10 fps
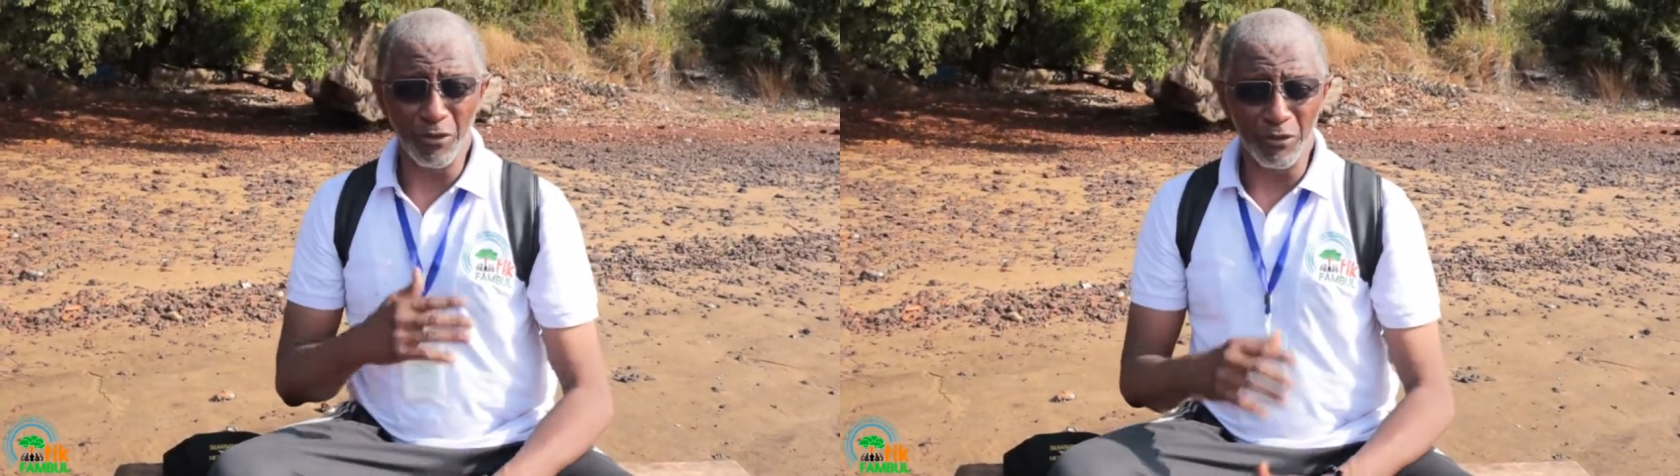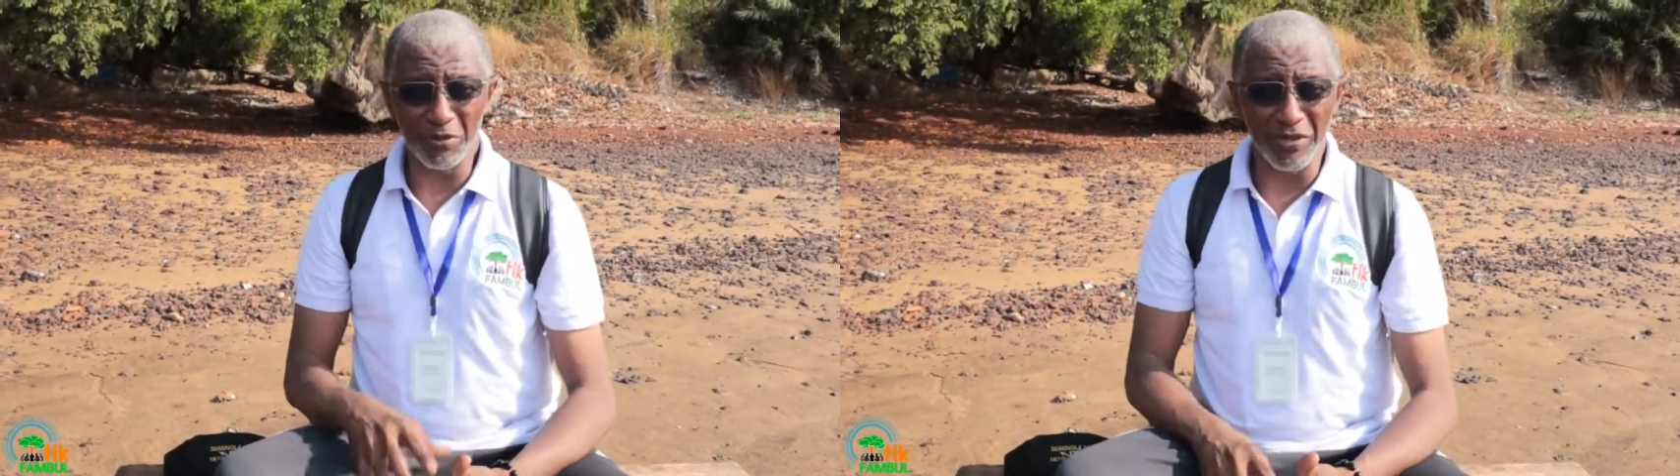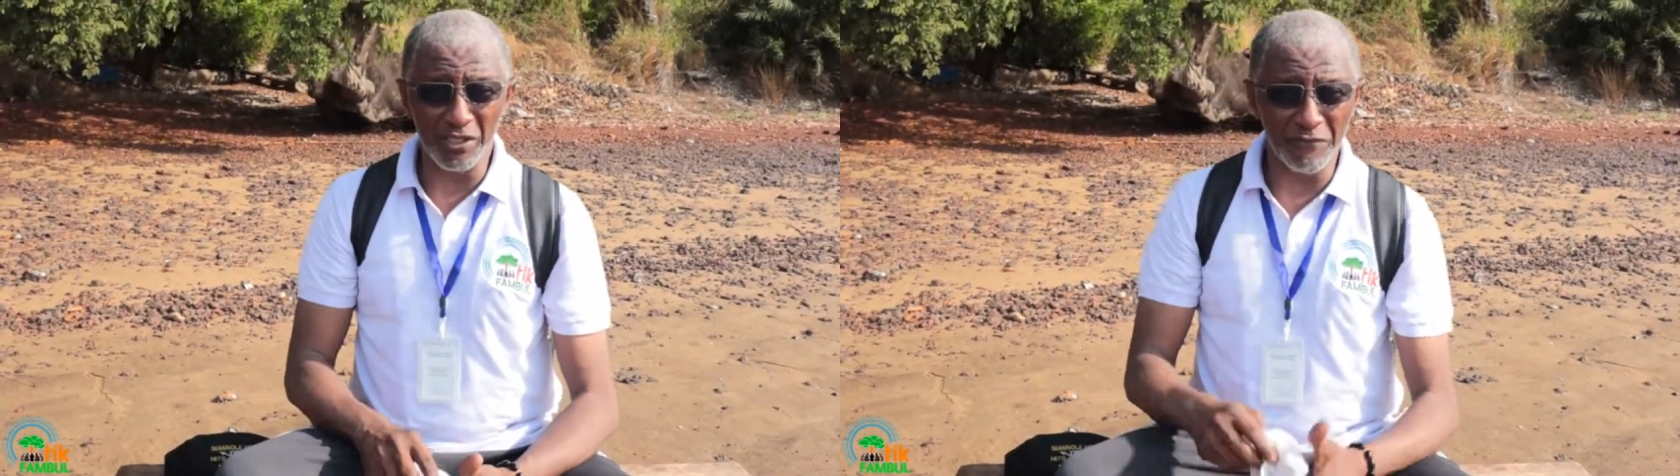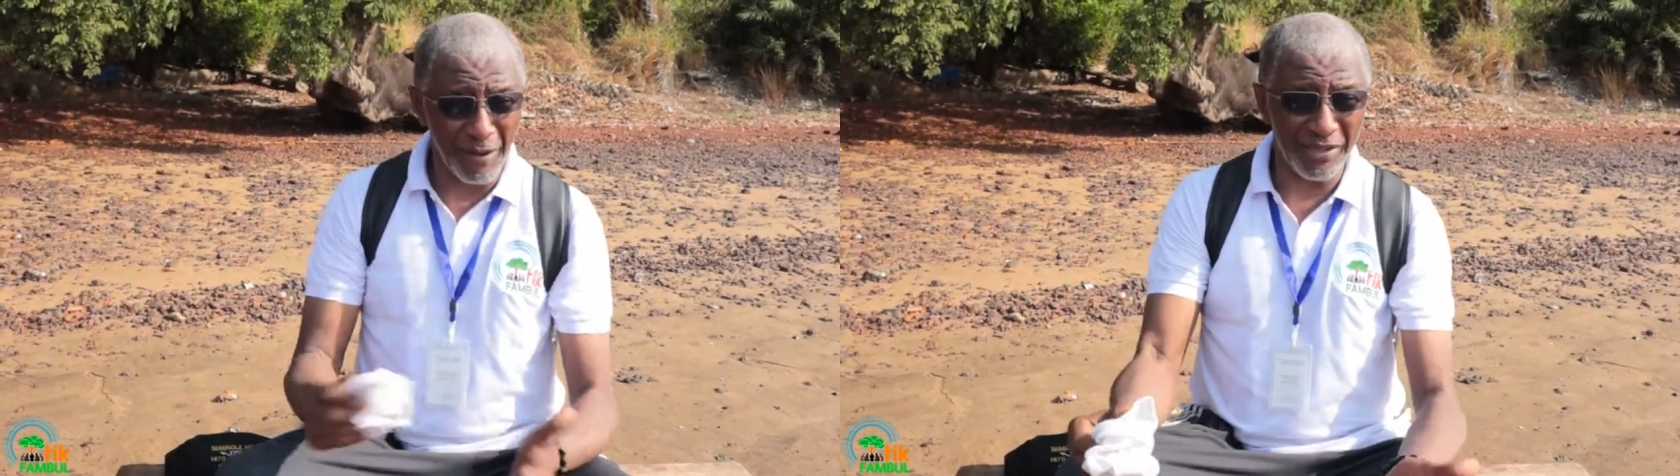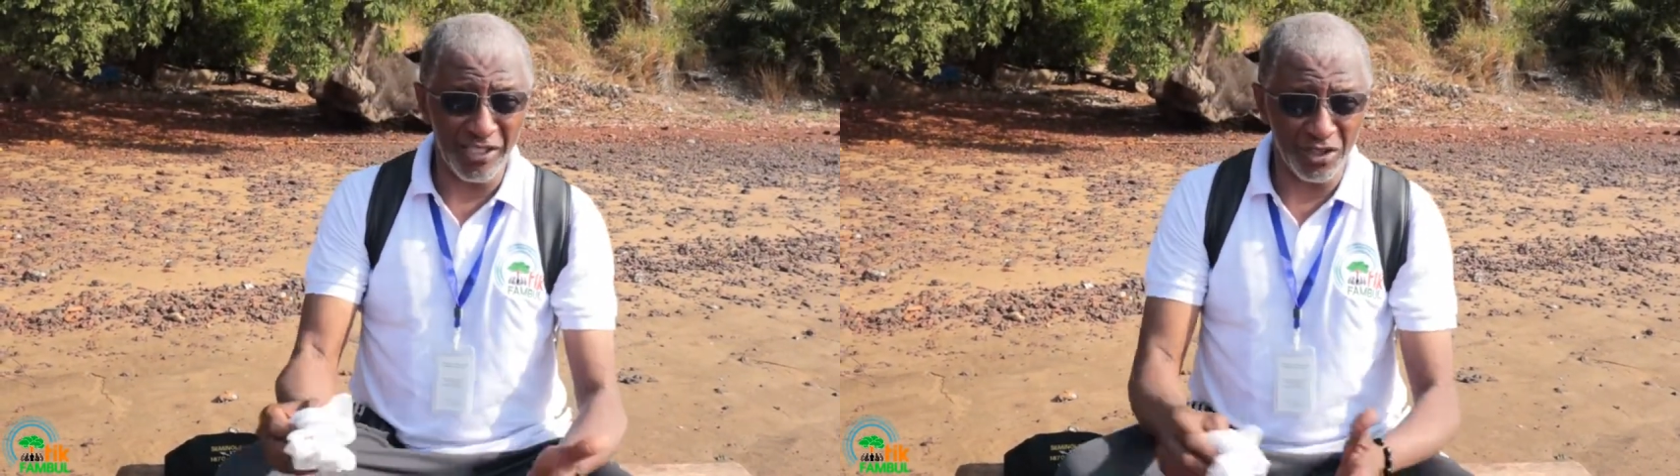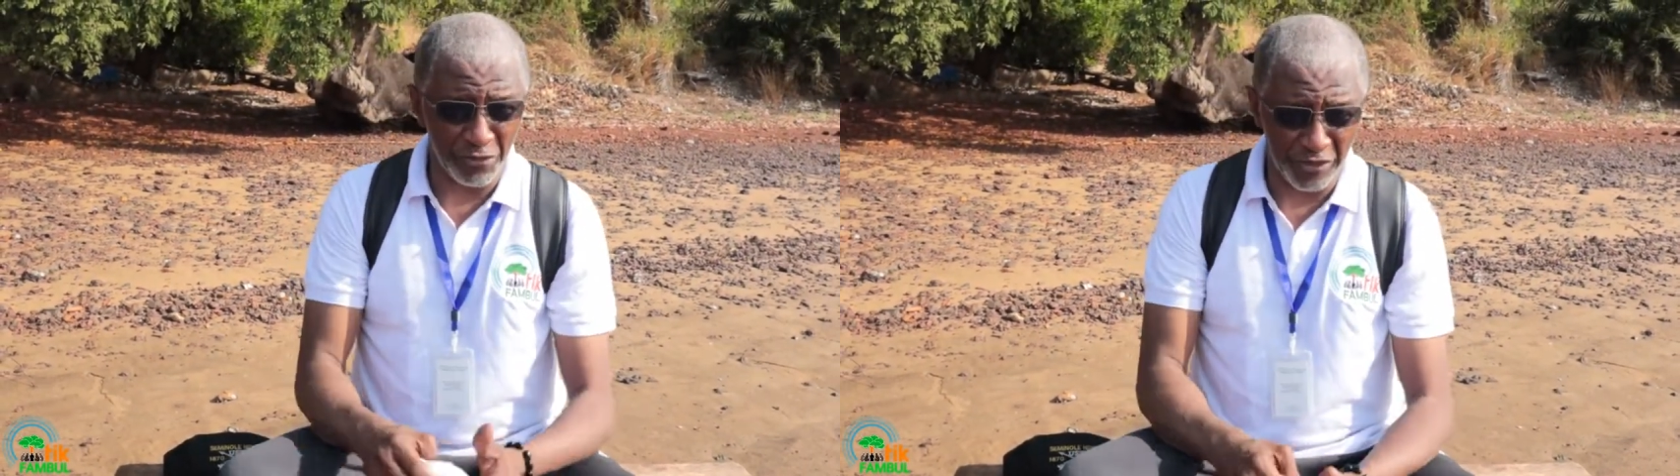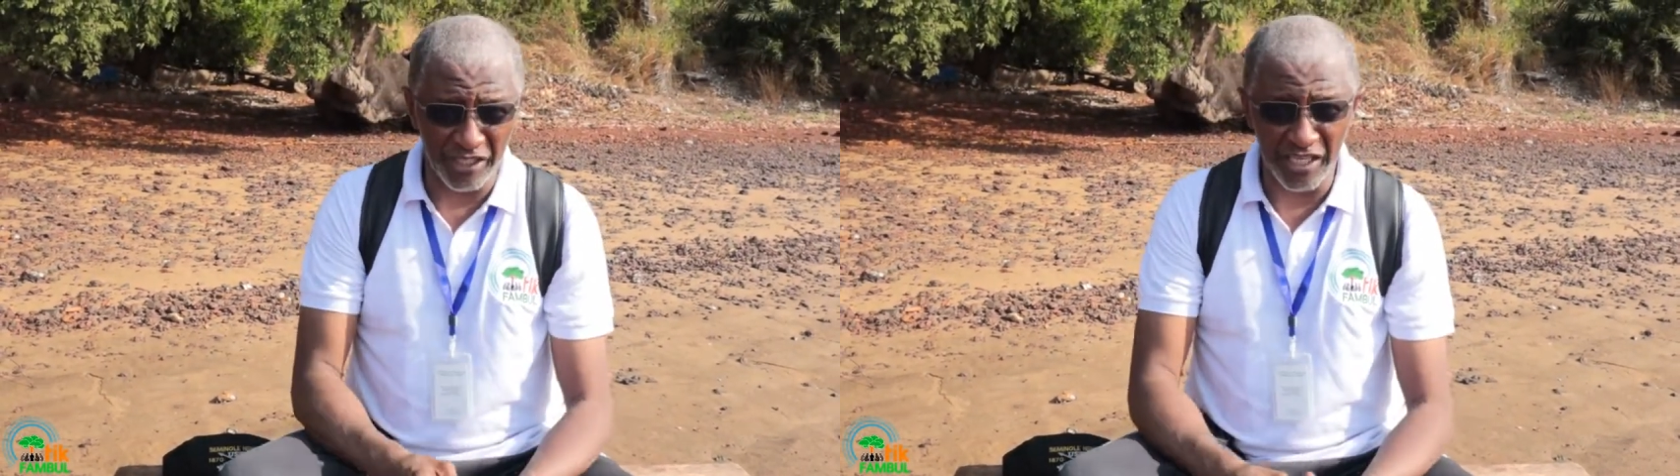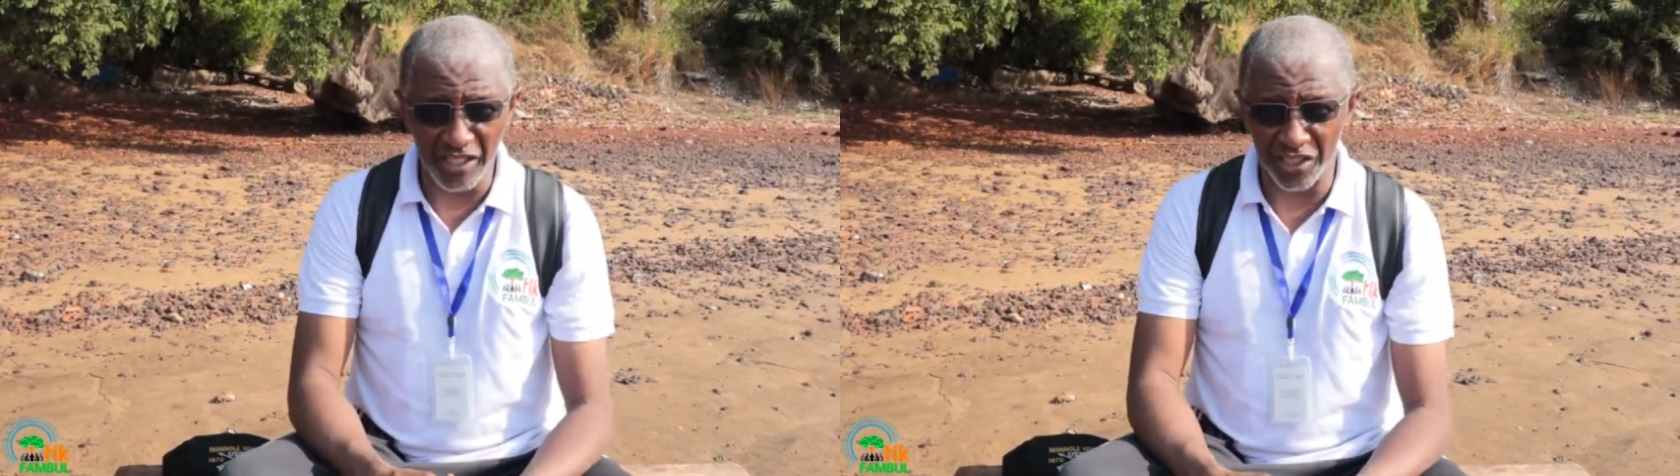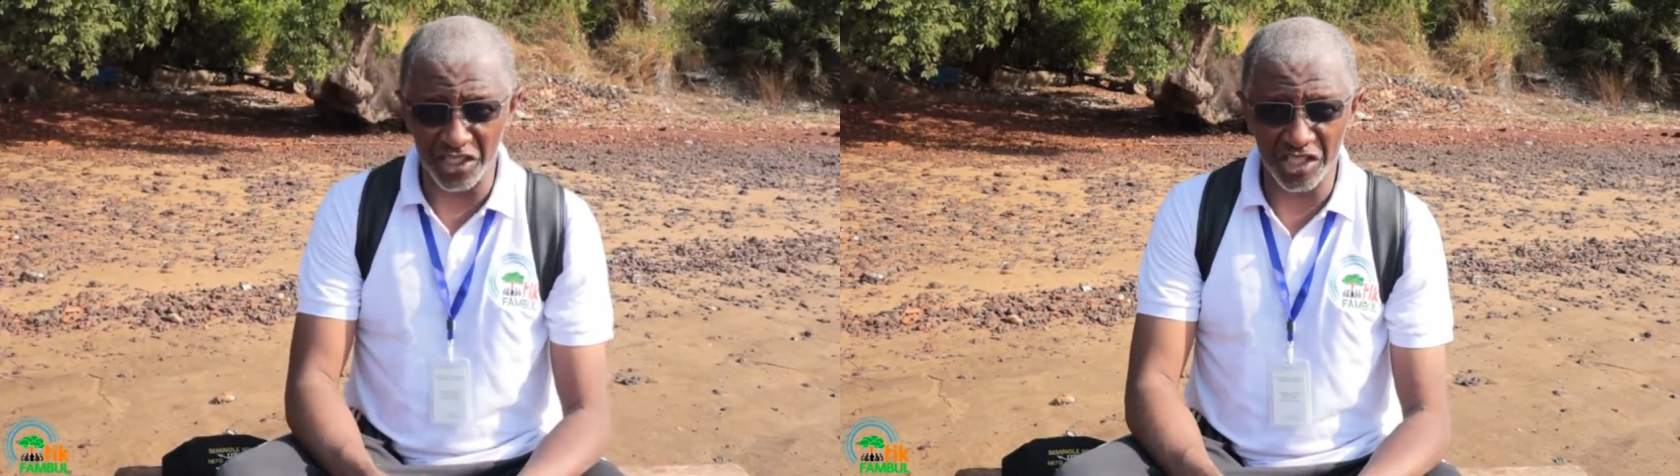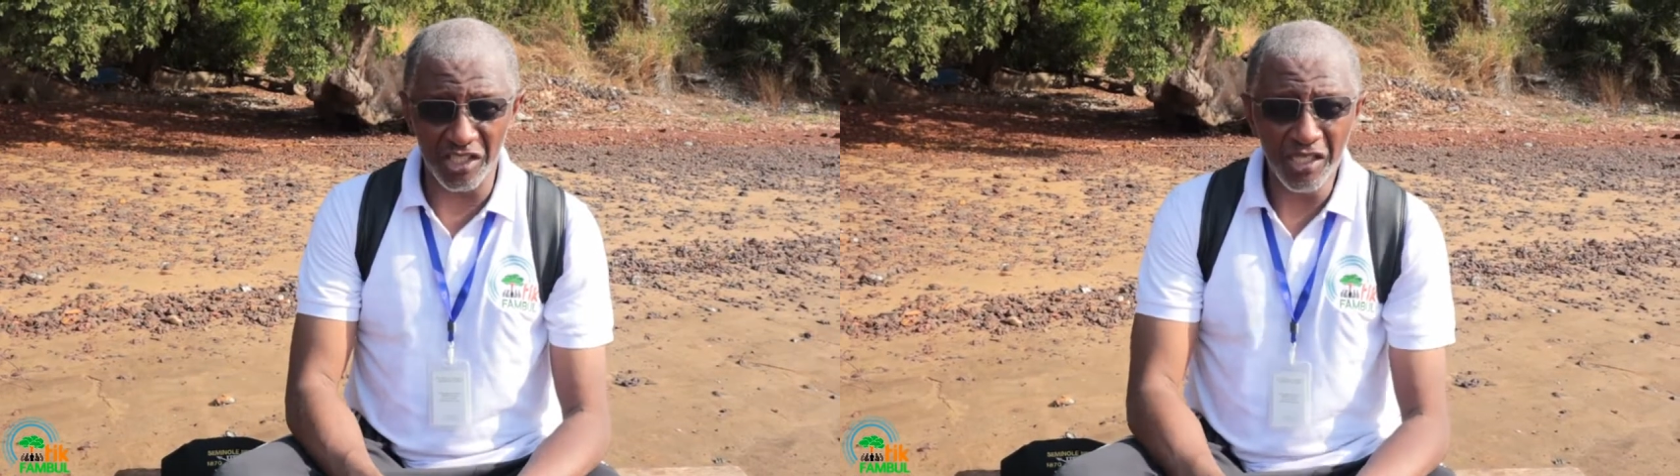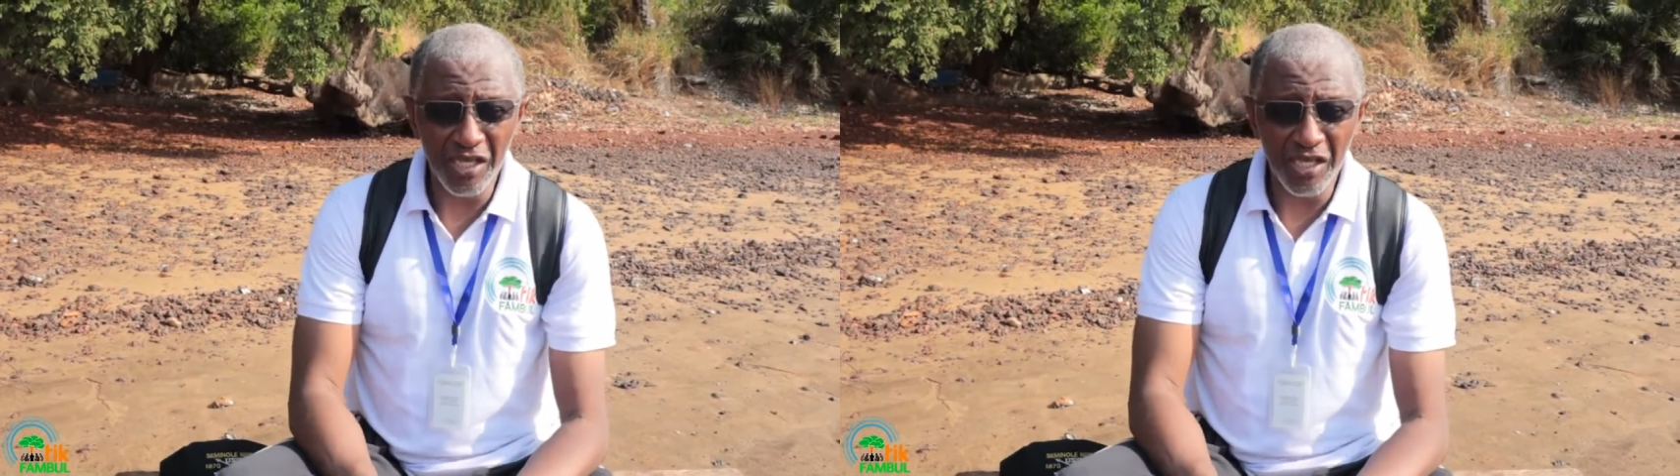which means family tree in English.